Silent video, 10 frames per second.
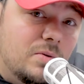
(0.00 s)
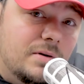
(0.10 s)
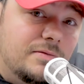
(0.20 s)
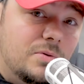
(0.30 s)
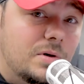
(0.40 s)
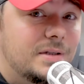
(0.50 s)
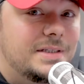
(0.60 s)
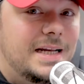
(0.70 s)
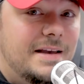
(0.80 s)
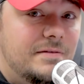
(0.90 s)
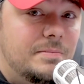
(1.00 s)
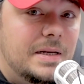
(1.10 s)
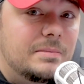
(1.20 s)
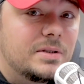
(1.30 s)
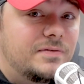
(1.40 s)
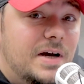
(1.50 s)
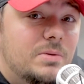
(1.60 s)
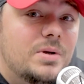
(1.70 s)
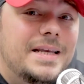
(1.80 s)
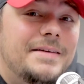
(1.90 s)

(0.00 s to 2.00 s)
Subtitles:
one for it. At least I haven't been able to find one.